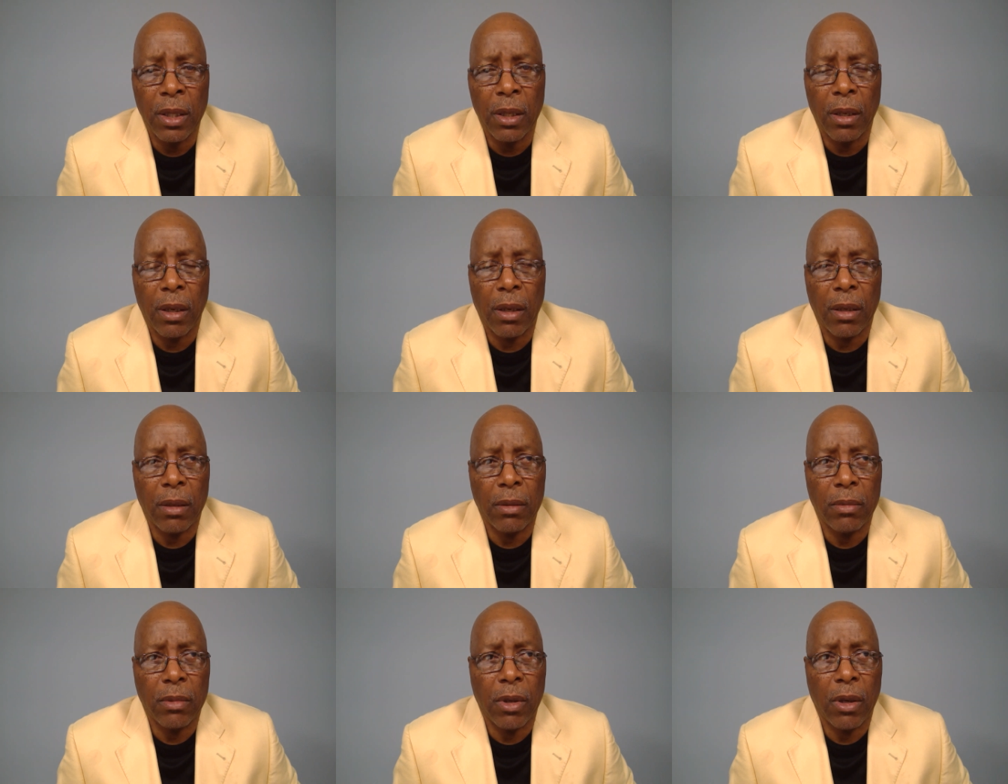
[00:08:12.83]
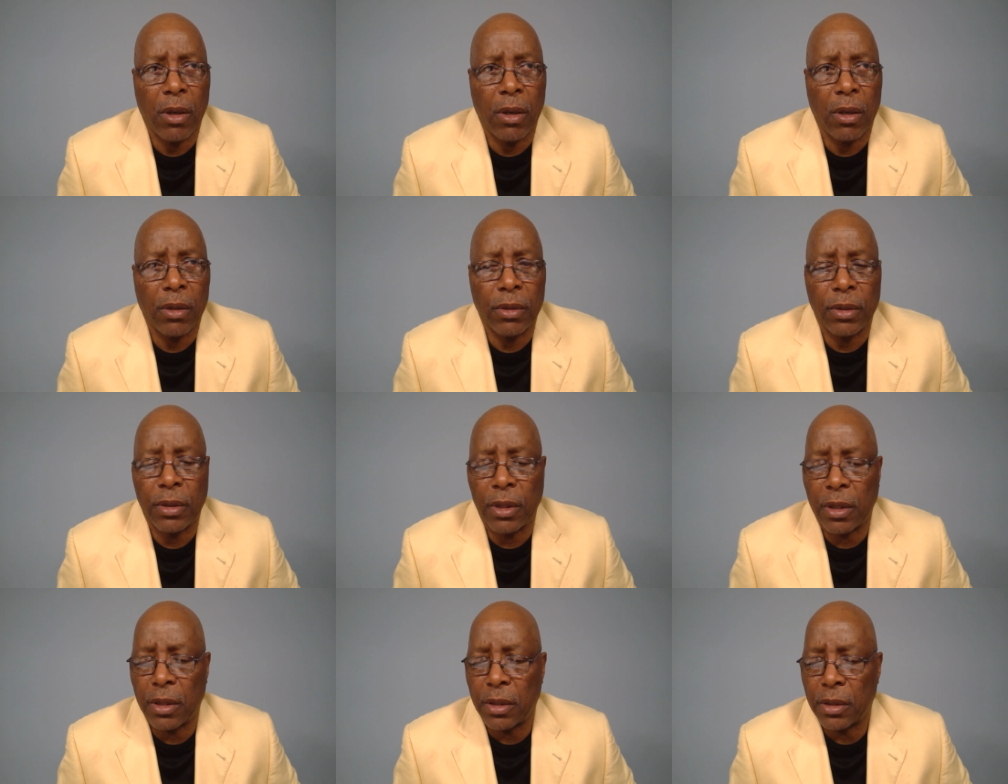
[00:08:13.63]
um, on
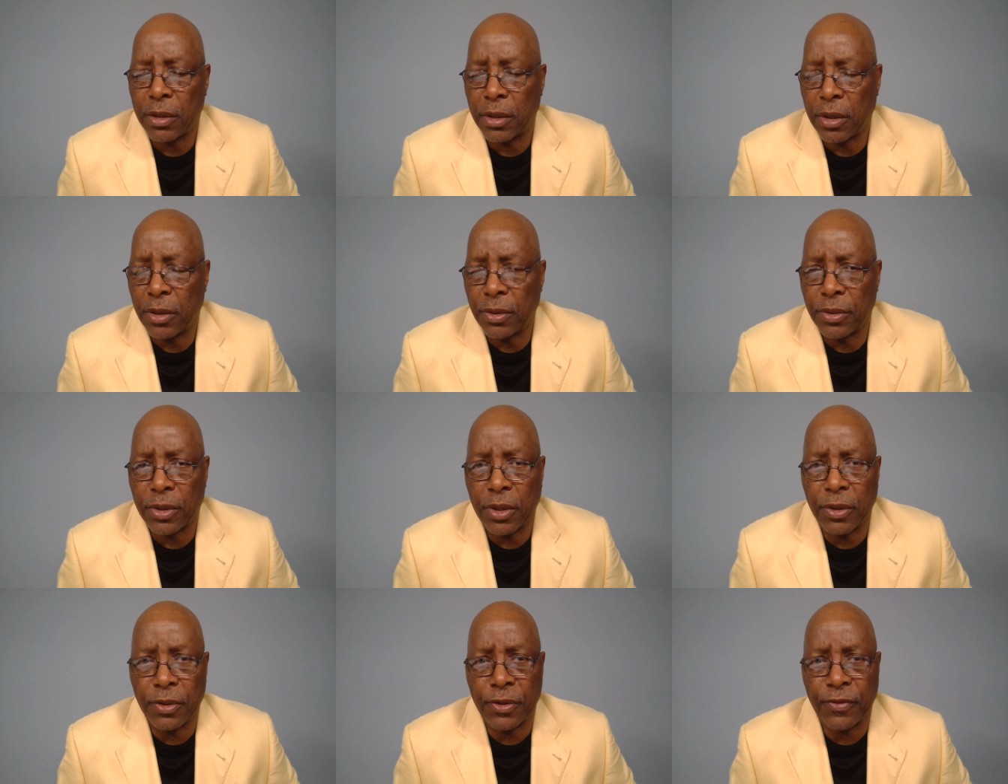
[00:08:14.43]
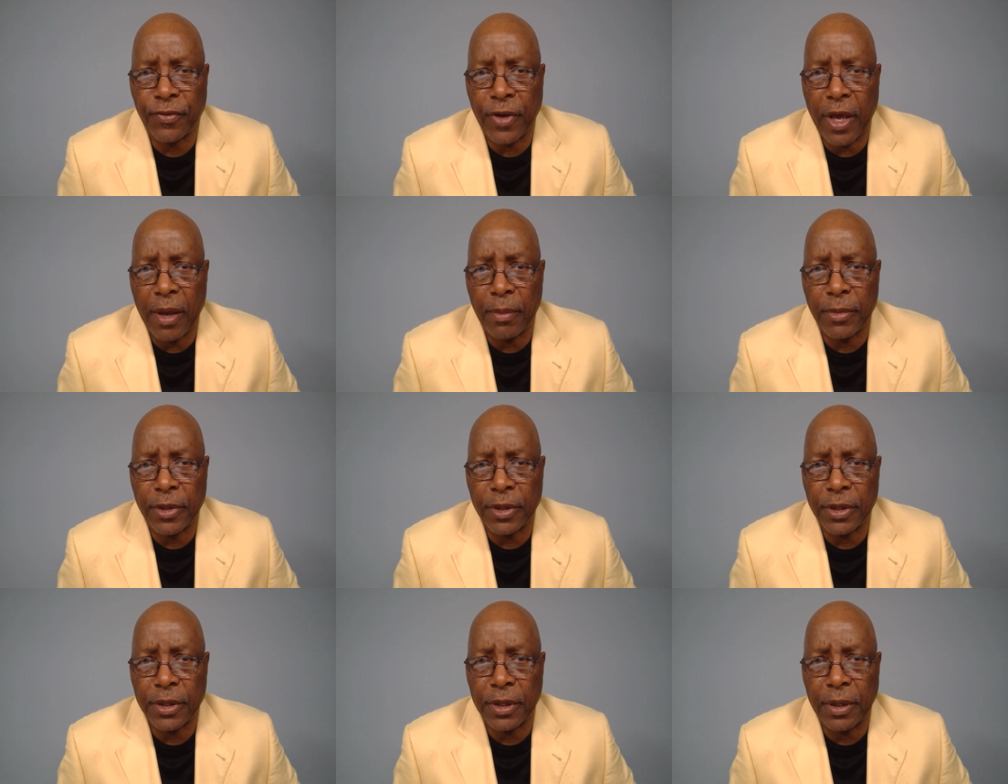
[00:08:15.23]
uh, those, those
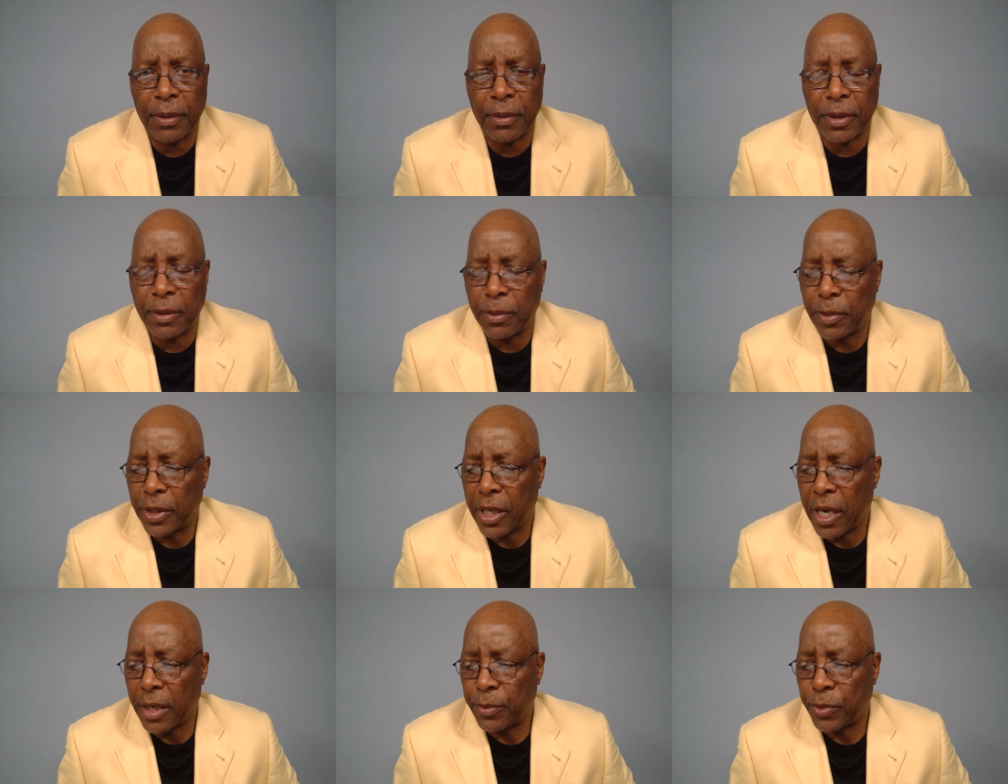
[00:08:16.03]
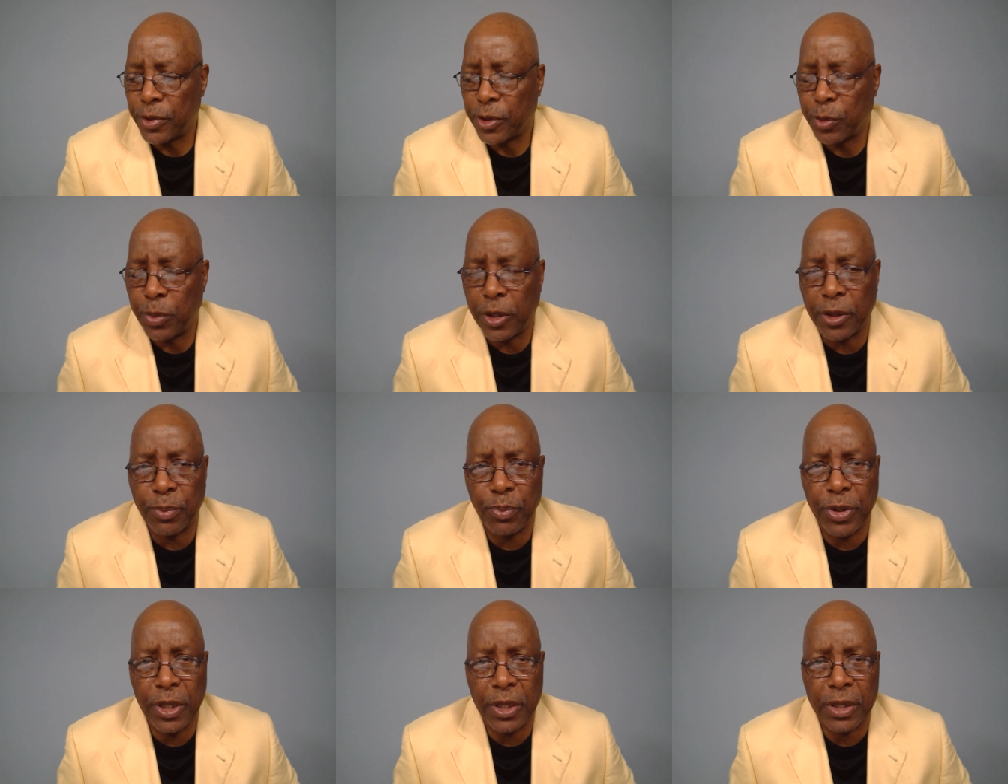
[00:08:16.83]
families and god will speak
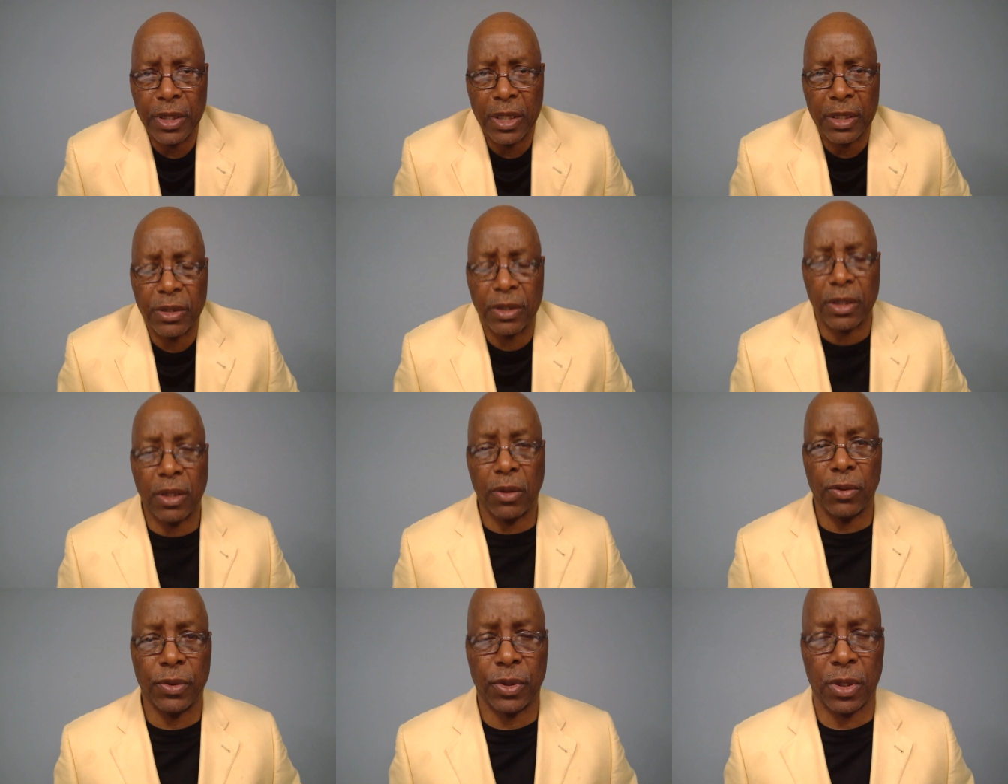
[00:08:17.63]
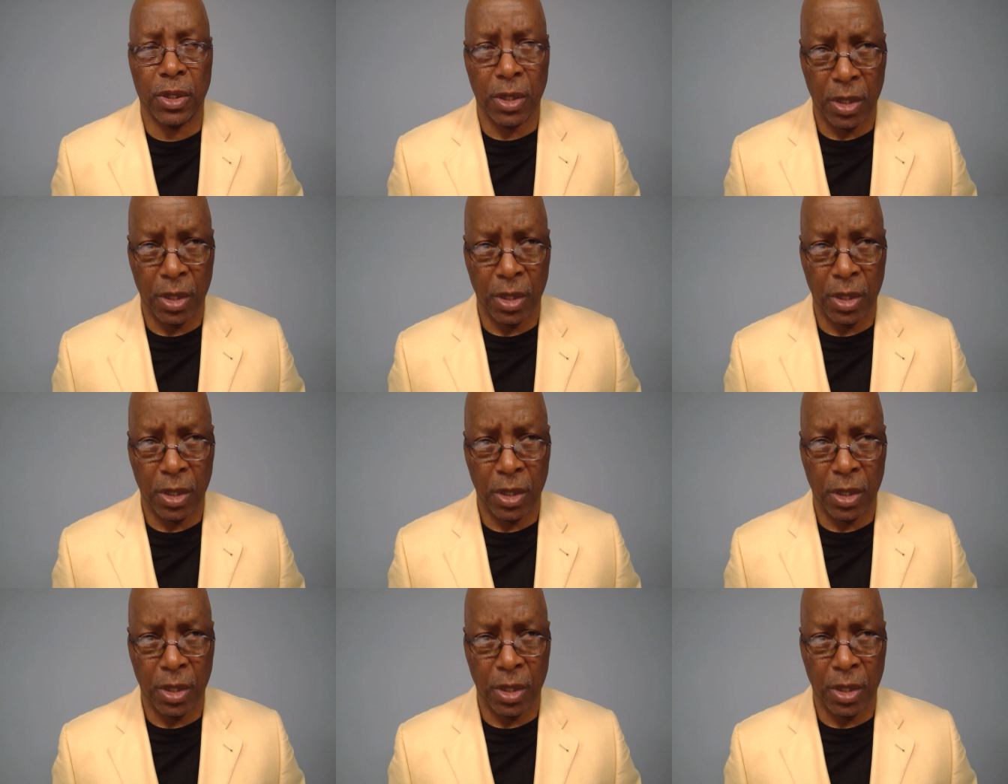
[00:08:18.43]
peace into those